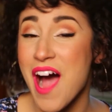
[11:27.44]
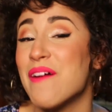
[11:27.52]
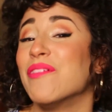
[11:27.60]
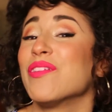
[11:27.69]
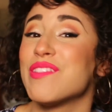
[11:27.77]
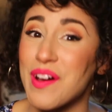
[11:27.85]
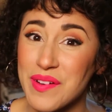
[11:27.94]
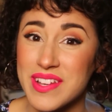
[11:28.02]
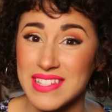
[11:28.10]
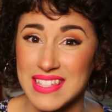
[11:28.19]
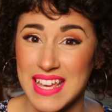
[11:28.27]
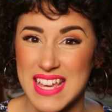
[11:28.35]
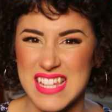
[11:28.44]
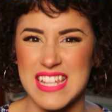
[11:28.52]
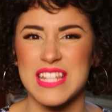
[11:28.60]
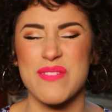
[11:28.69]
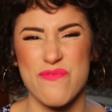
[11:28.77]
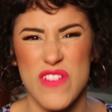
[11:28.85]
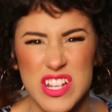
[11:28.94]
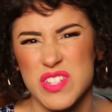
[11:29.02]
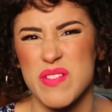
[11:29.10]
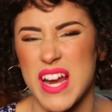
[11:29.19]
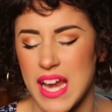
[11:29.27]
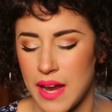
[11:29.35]
I will notice it, and it's
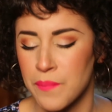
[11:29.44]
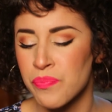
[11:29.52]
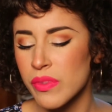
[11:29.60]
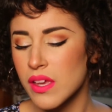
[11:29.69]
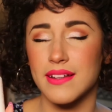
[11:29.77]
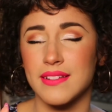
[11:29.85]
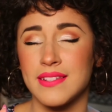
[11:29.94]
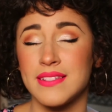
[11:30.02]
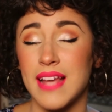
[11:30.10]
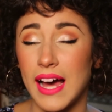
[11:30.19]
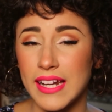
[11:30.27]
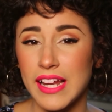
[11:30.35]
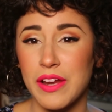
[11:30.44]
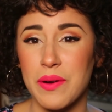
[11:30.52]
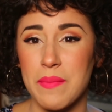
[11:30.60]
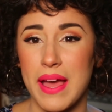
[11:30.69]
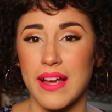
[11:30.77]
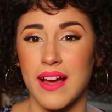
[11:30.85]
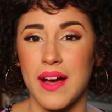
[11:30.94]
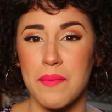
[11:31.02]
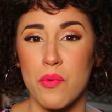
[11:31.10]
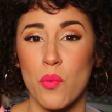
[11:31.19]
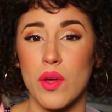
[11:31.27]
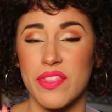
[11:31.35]
frustrating. Setting your
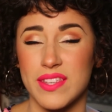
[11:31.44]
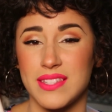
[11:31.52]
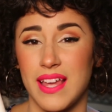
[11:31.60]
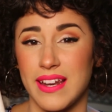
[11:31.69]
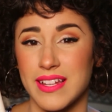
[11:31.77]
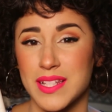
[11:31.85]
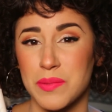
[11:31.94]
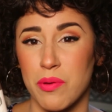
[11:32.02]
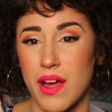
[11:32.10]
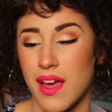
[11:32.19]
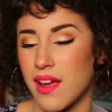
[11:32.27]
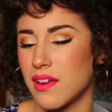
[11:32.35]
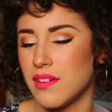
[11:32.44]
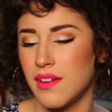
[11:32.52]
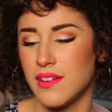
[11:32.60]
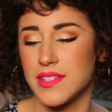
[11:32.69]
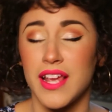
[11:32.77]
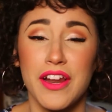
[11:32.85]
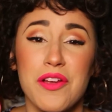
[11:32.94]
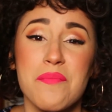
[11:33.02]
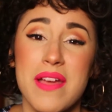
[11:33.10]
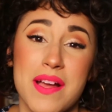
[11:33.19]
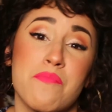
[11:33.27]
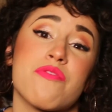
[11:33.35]
makeup with a setting spray, setting
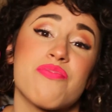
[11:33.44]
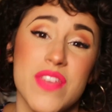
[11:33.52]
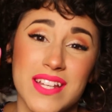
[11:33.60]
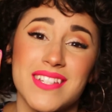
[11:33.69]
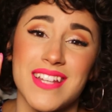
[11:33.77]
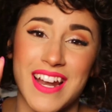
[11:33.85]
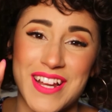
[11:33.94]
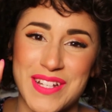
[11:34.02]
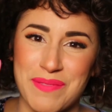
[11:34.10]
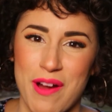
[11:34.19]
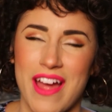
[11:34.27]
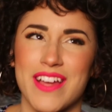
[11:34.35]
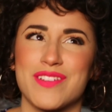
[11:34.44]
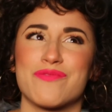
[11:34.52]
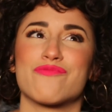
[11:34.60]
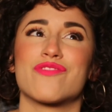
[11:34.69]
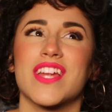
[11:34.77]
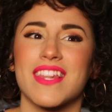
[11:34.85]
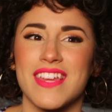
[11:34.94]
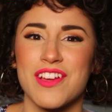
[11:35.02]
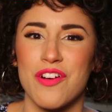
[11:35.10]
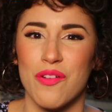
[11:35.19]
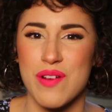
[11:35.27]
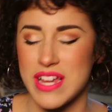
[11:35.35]
your makeup with this setting spray is
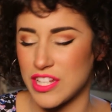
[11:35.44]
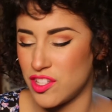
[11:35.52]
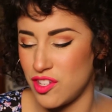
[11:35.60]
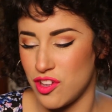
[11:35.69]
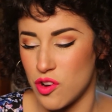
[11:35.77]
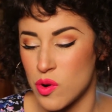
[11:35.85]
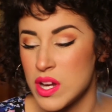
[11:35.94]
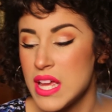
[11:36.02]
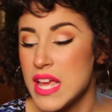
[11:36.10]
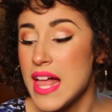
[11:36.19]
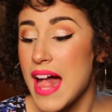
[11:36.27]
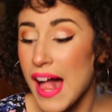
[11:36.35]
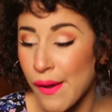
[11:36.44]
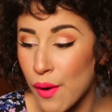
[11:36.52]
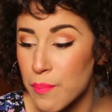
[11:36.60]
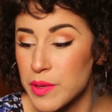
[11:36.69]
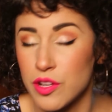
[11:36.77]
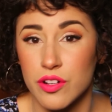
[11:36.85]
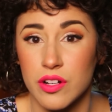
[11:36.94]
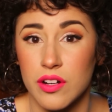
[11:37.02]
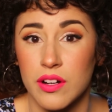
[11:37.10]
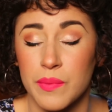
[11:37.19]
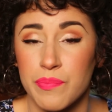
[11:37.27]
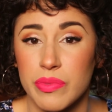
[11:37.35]
really going to help
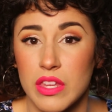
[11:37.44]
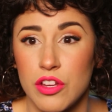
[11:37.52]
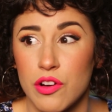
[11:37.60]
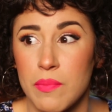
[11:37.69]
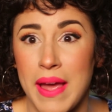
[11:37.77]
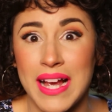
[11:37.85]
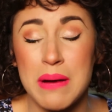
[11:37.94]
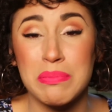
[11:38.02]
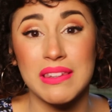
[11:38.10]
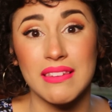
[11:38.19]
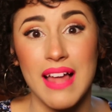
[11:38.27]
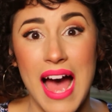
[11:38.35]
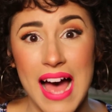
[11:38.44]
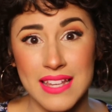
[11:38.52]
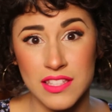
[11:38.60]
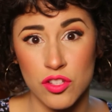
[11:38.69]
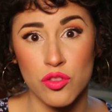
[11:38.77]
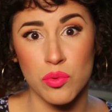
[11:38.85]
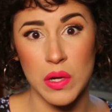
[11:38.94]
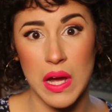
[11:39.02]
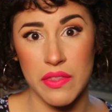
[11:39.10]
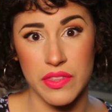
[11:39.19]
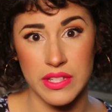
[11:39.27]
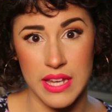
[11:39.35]
your makeup last
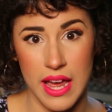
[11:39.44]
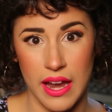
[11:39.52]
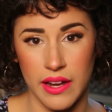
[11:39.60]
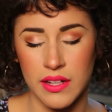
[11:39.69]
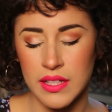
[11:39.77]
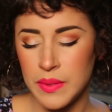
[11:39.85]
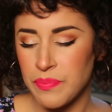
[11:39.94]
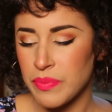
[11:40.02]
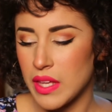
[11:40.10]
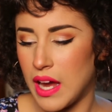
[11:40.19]
throughout the day.